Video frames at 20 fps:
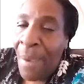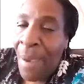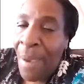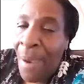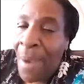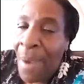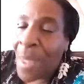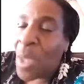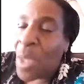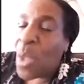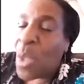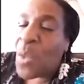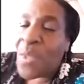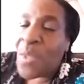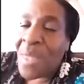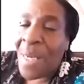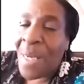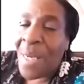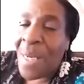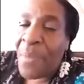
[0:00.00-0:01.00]
are now
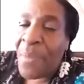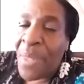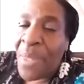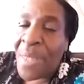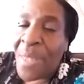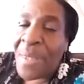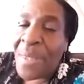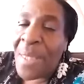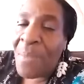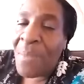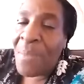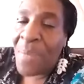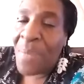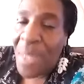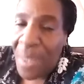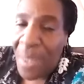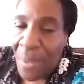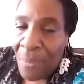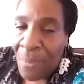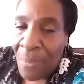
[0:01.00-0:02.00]
celebrating
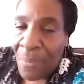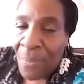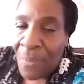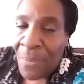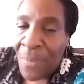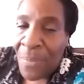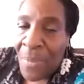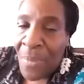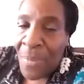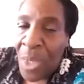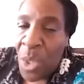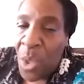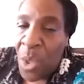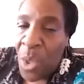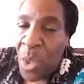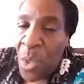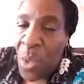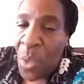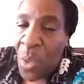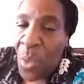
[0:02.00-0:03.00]
me.
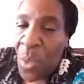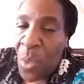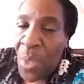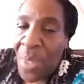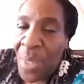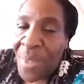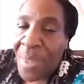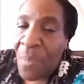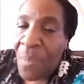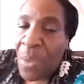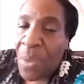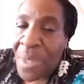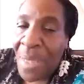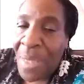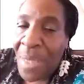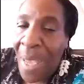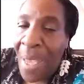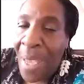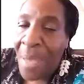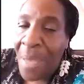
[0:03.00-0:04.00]
You know, it's about
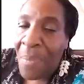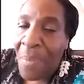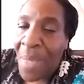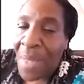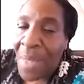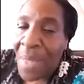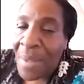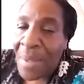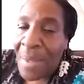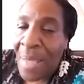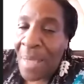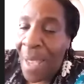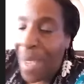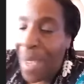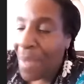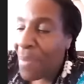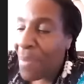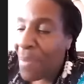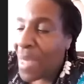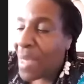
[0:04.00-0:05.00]
time and
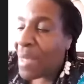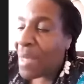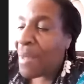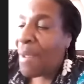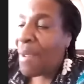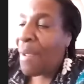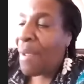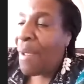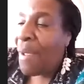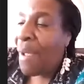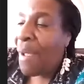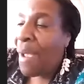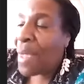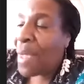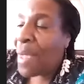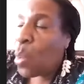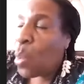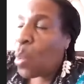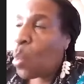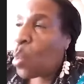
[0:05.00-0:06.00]
timing
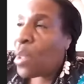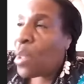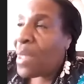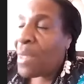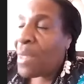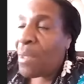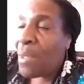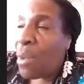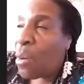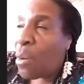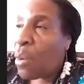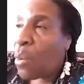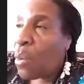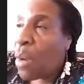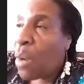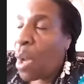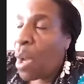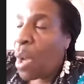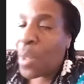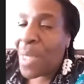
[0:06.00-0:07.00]
and holding your
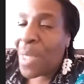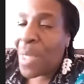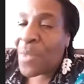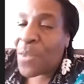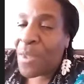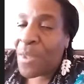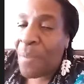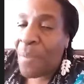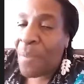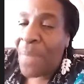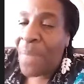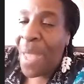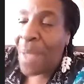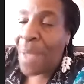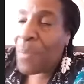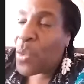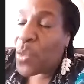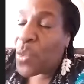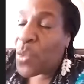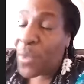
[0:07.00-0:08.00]
ground, and
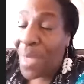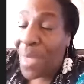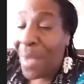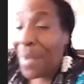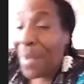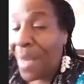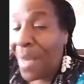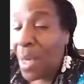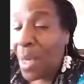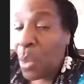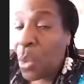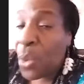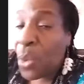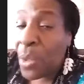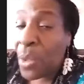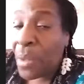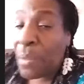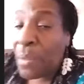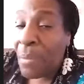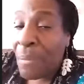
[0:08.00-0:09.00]
sometimes you stand
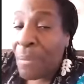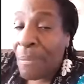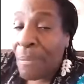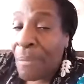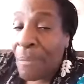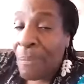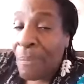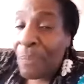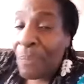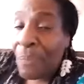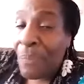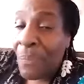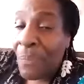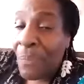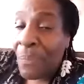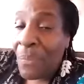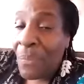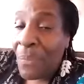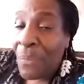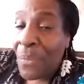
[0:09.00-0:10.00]
alone.
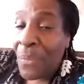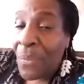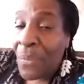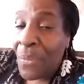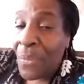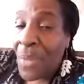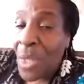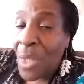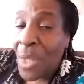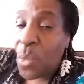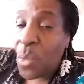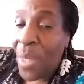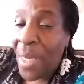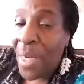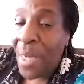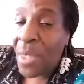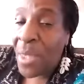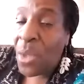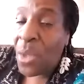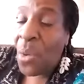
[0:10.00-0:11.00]
It's
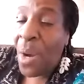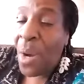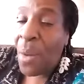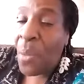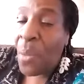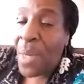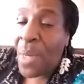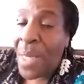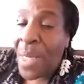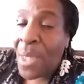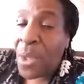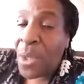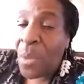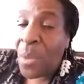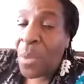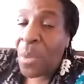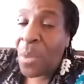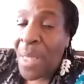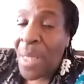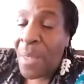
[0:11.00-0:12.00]
whether you are willing to
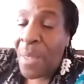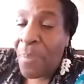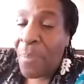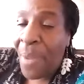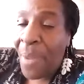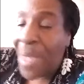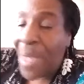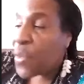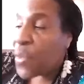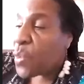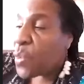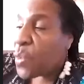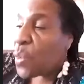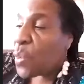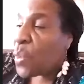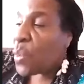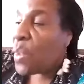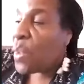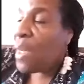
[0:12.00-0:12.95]
pay the price. So